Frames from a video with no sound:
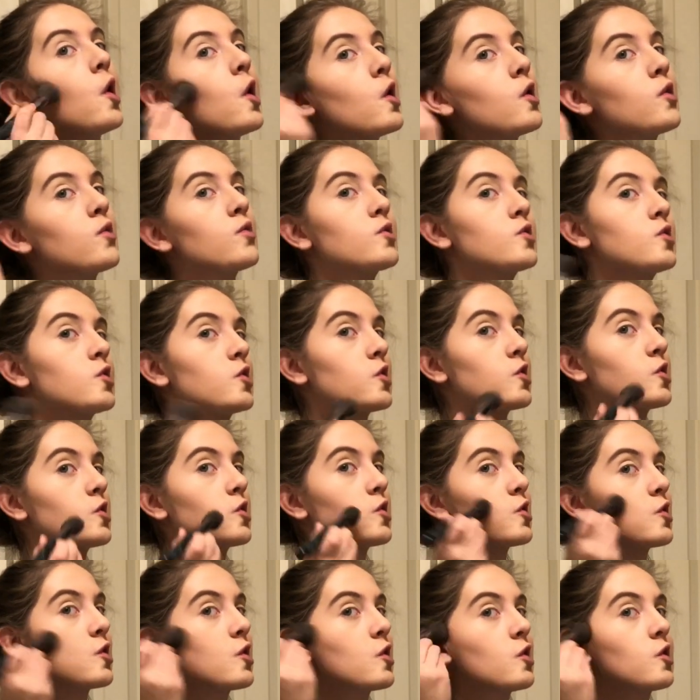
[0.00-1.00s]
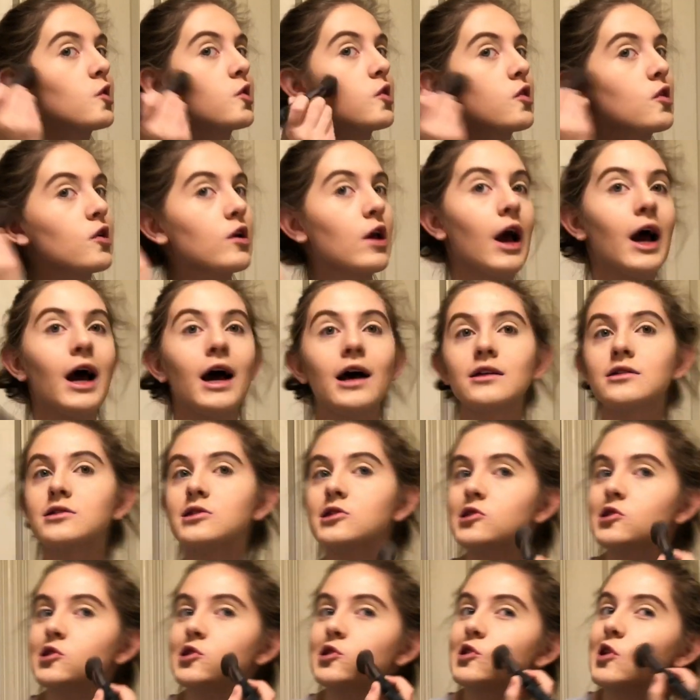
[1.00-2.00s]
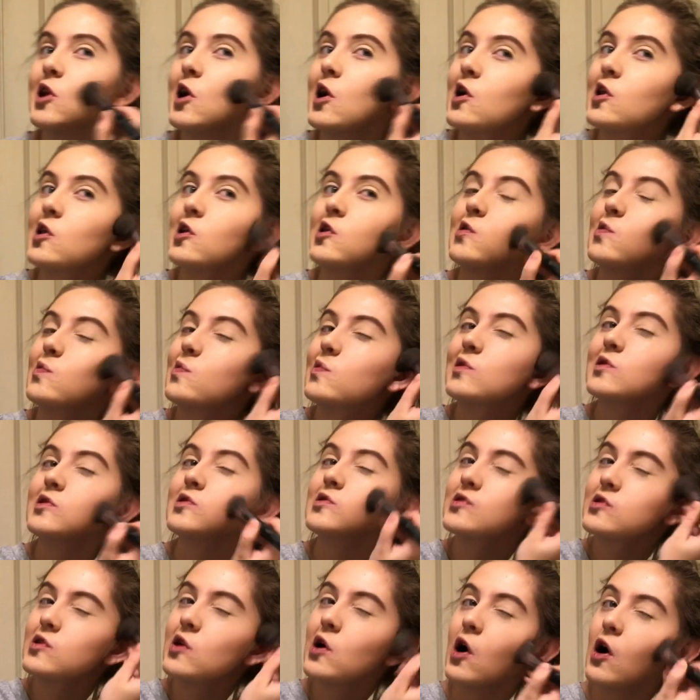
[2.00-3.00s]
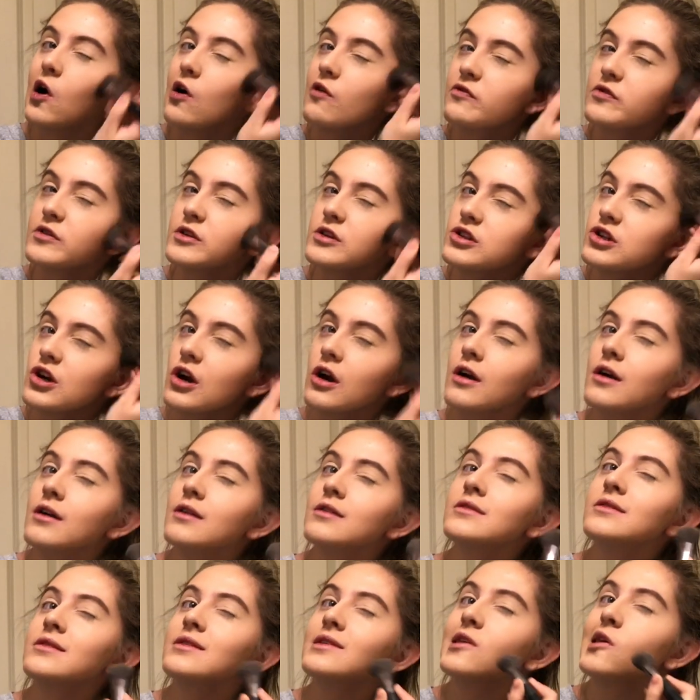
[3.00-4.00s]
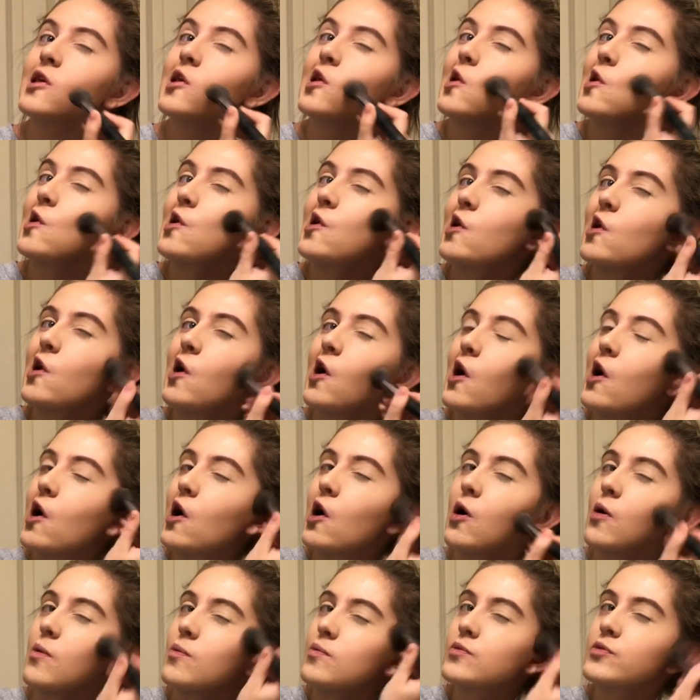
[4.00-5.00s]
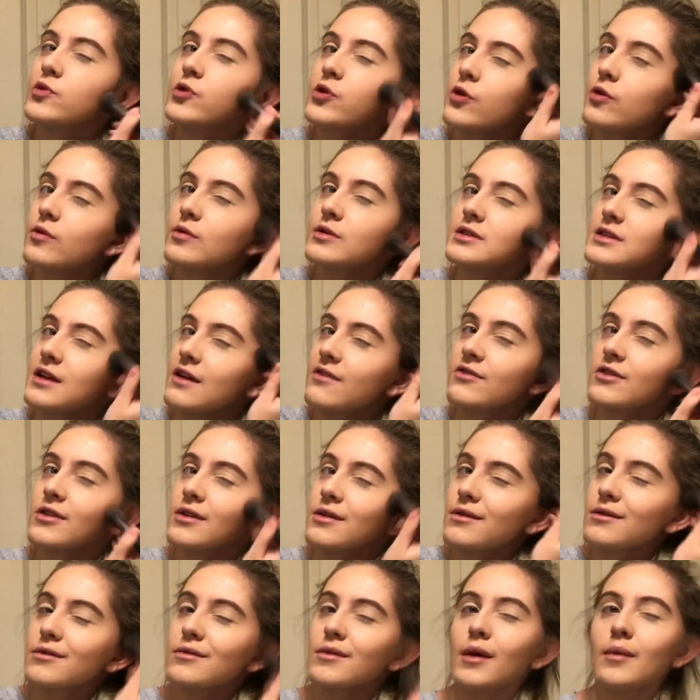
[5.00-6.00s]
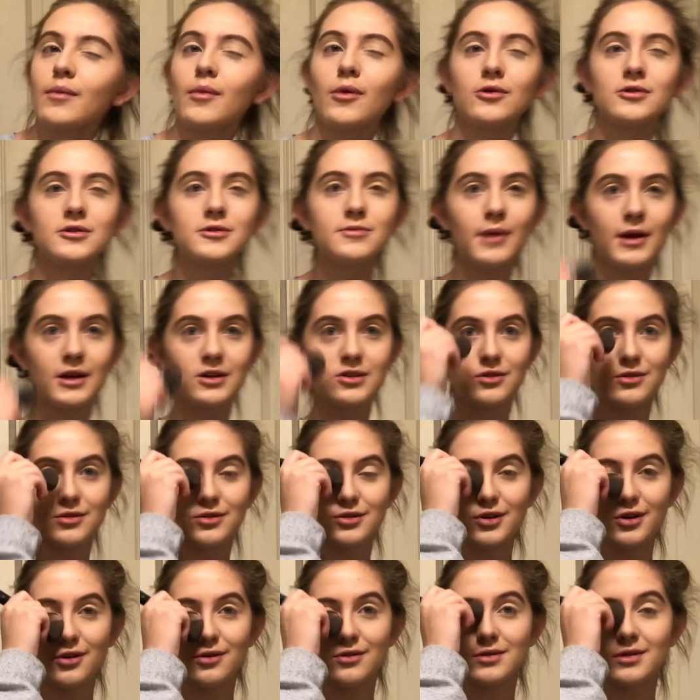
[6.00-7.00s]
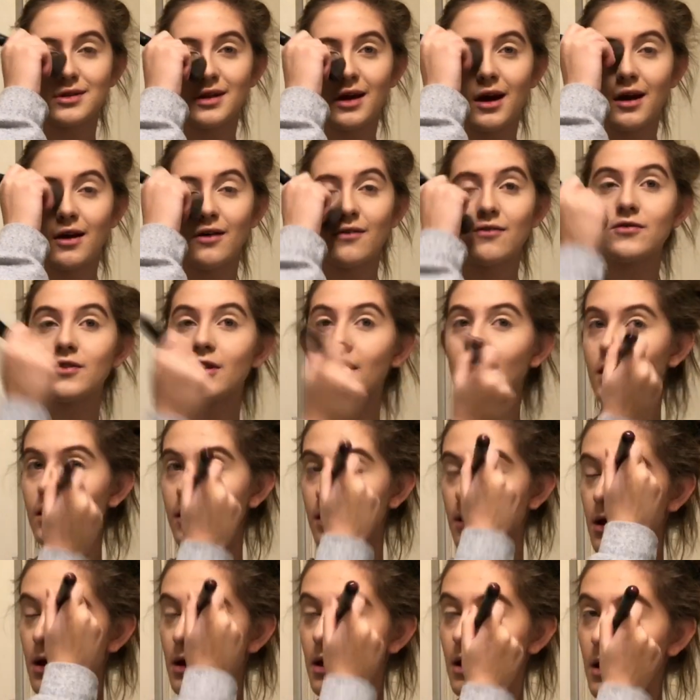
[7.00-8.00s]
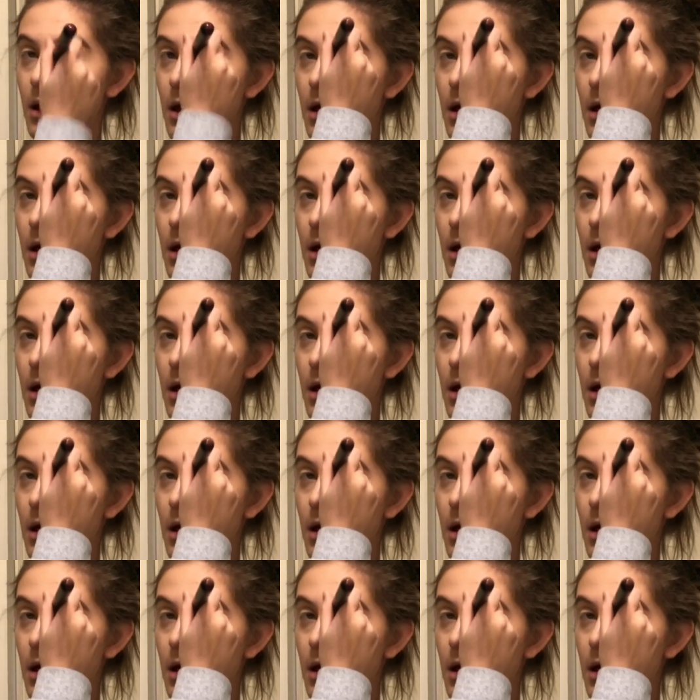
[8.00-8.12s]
It was just, the cast's talent was off the charts. So it was definitely one of my most special shows that I've done.